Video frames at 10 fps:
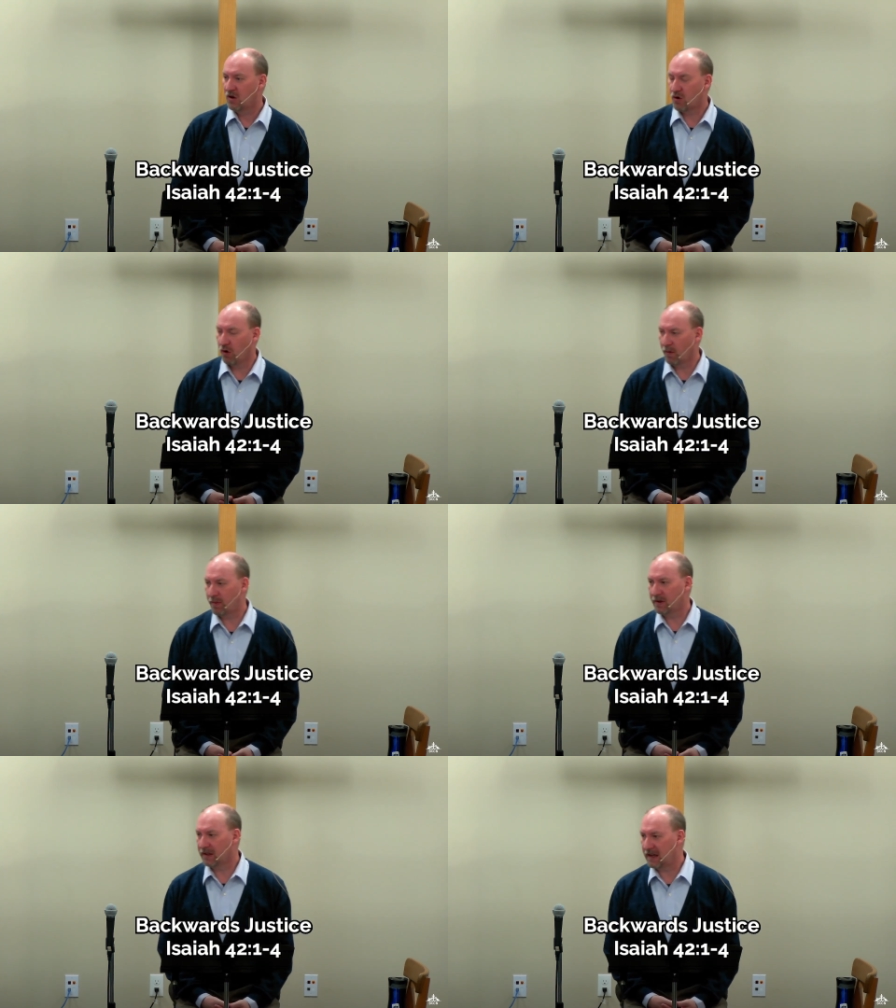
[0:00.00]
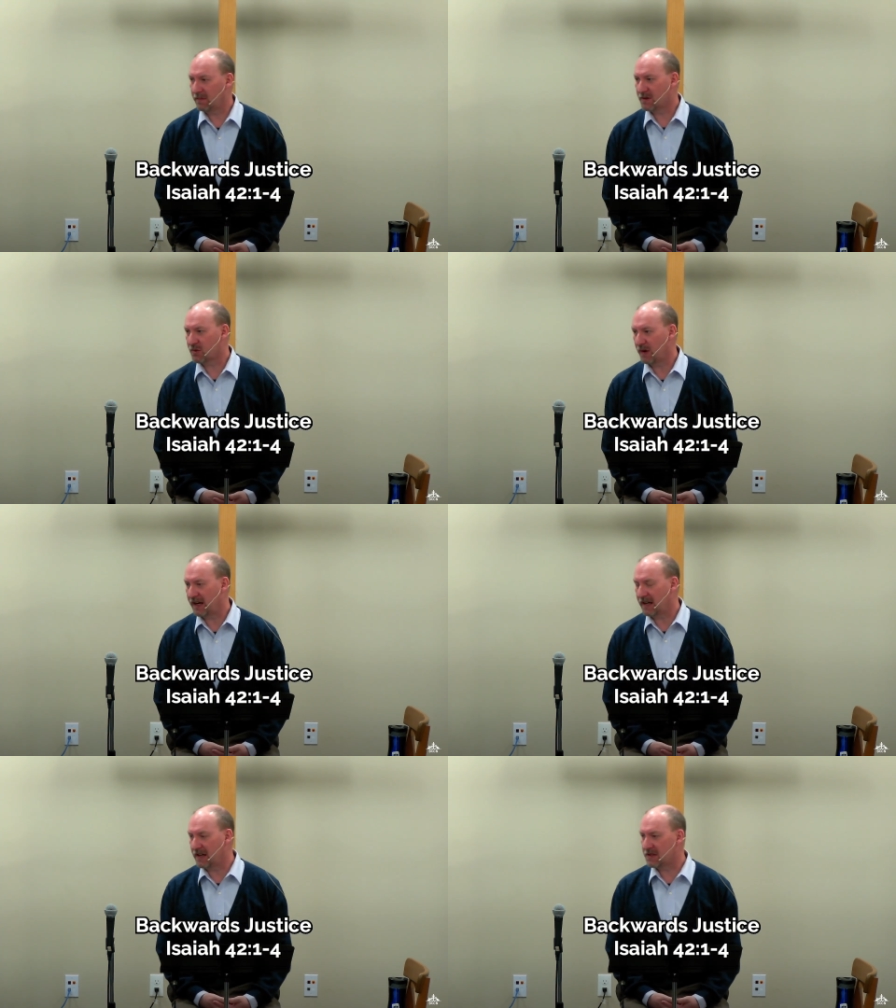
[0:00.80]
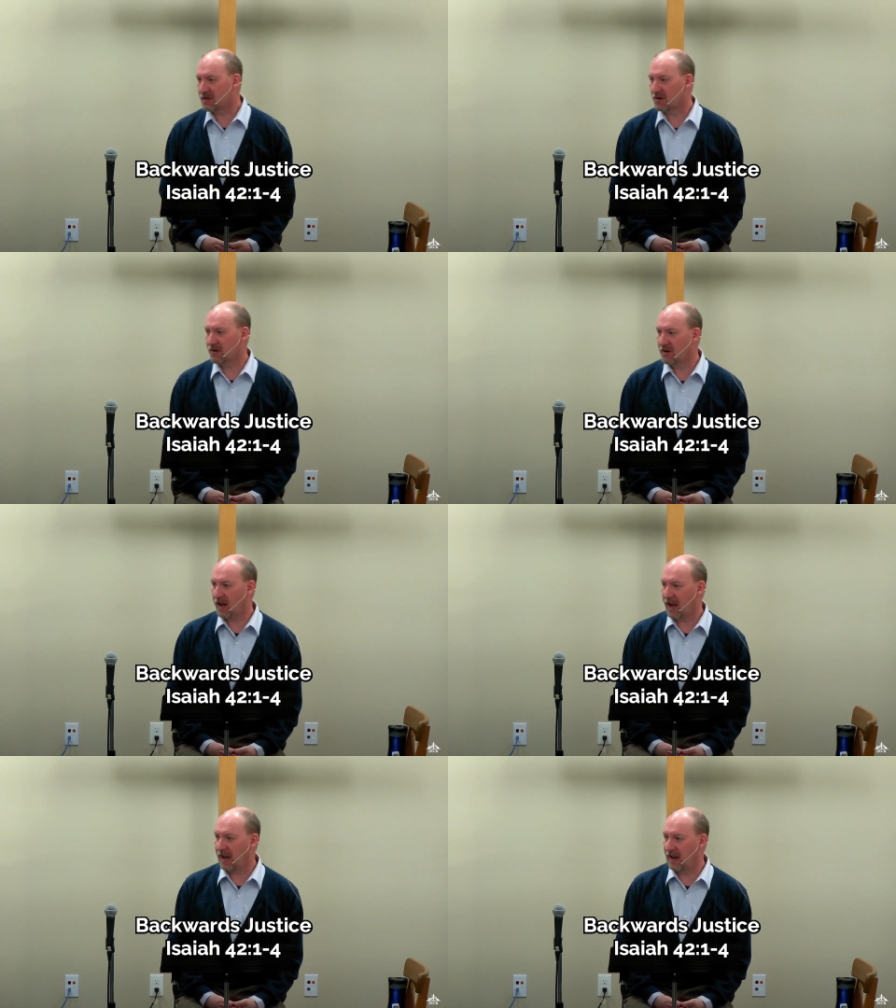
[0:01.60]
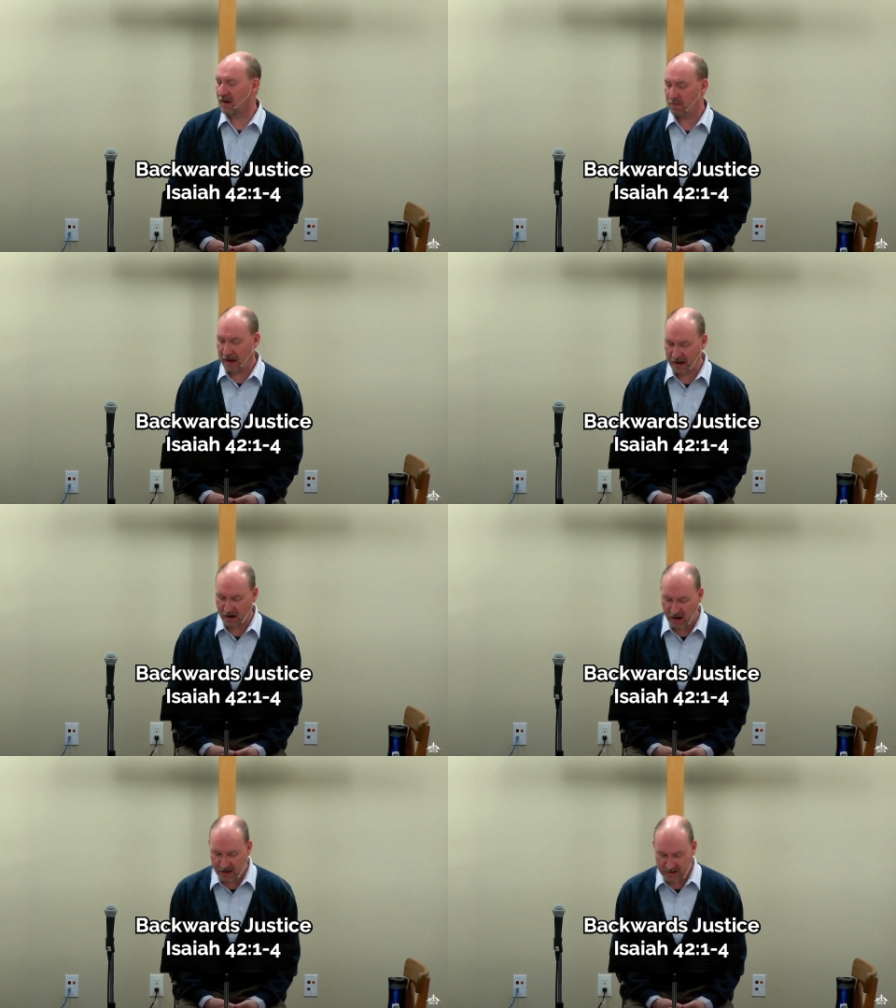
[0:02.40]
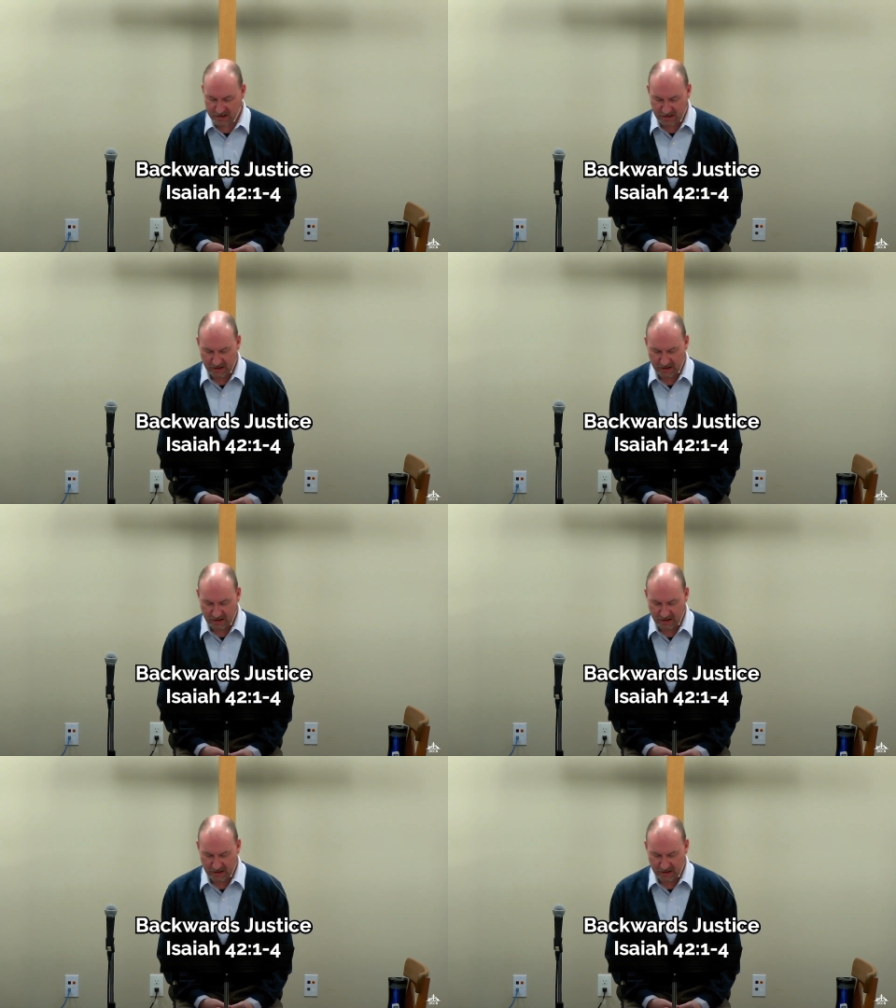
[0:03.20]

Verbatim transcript: corporately between Easter and Pentecost,